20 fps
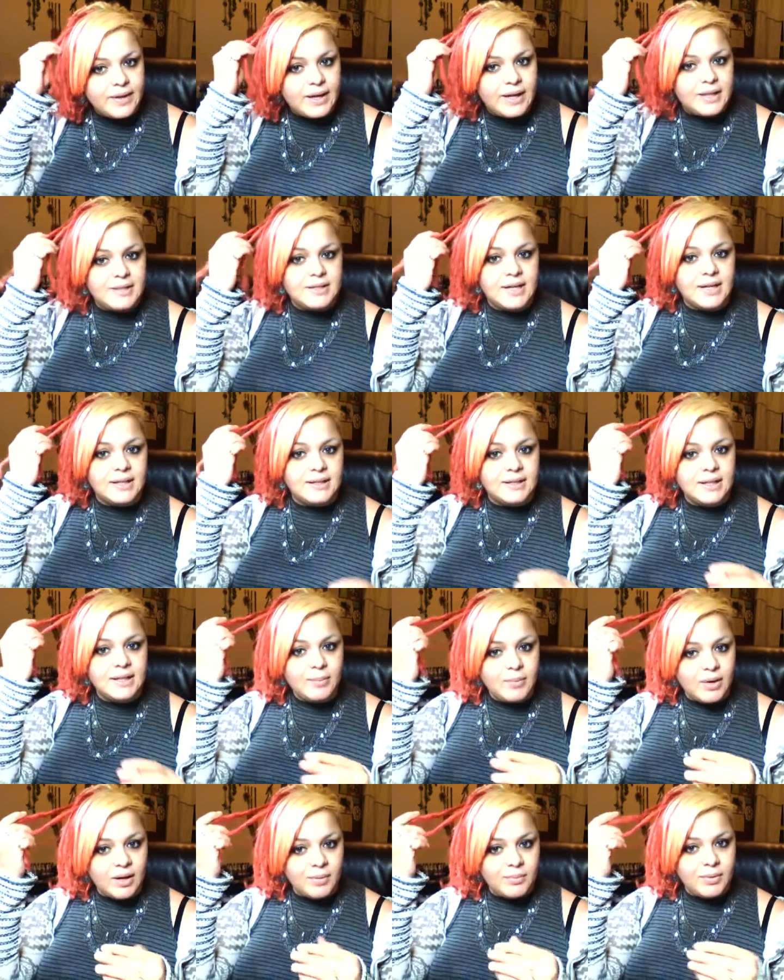I tightened
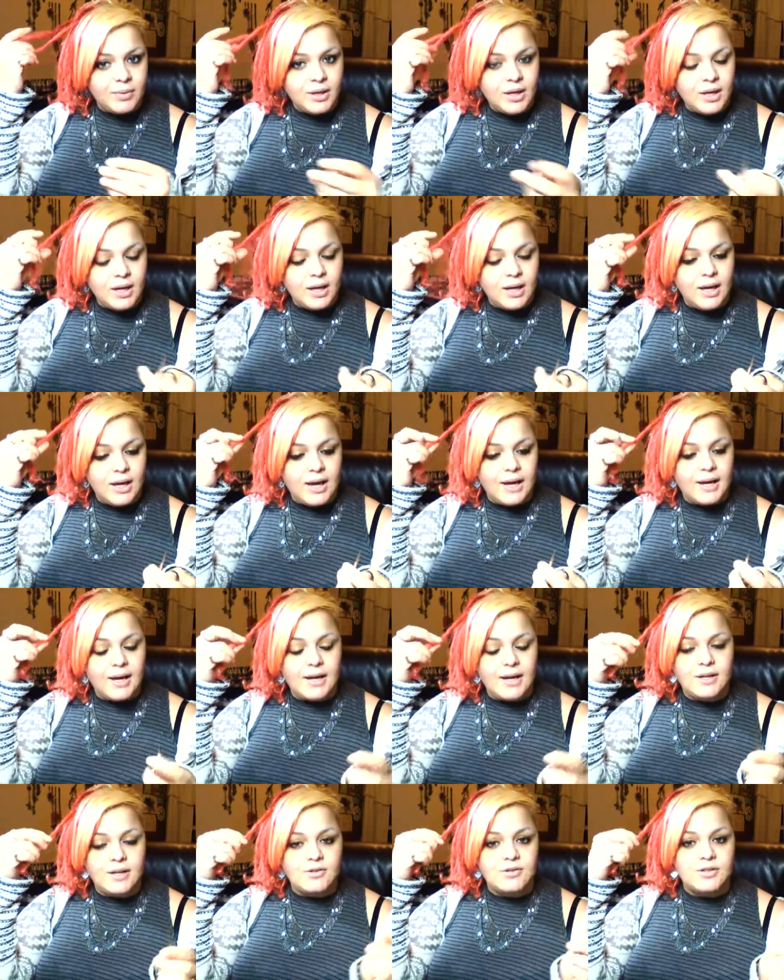them up and I
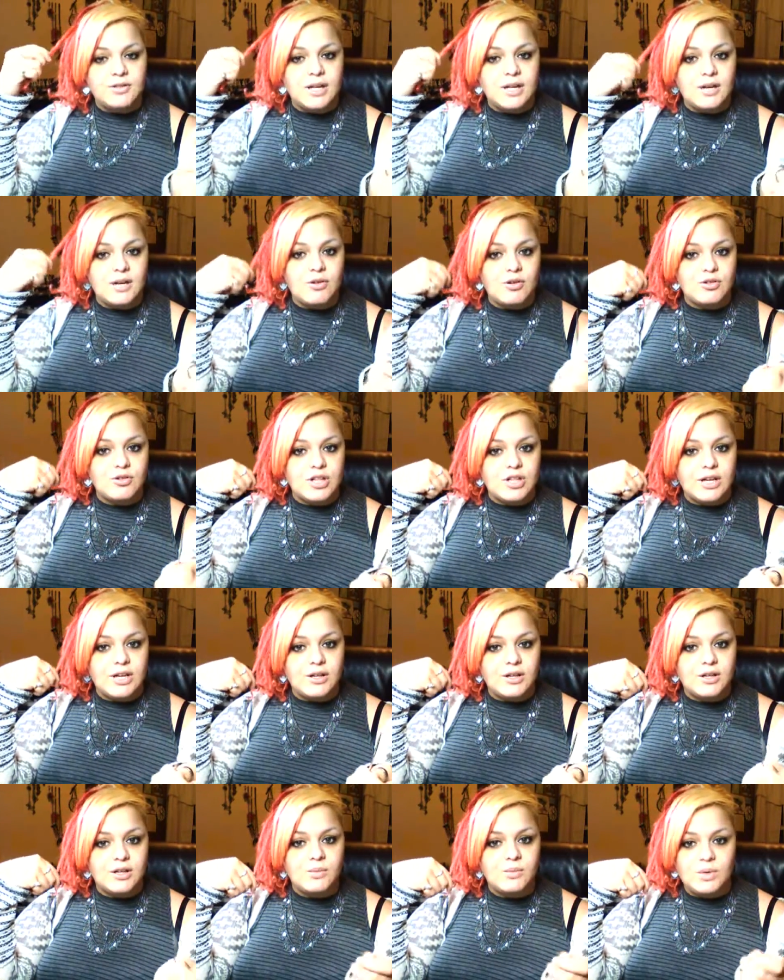used a crochet
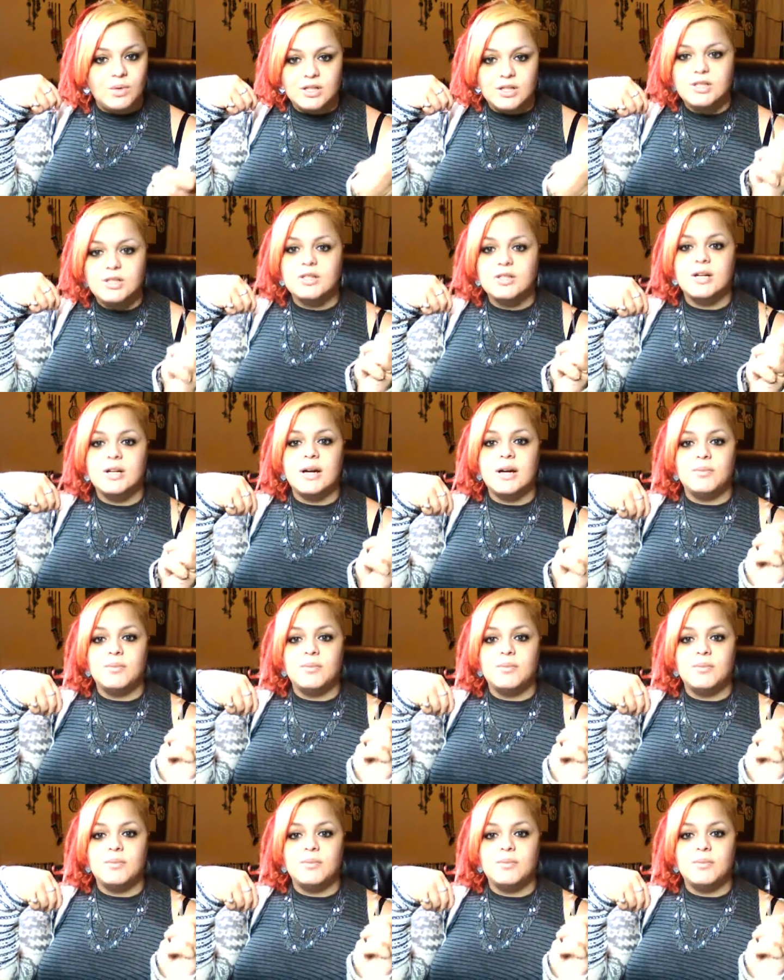hook, which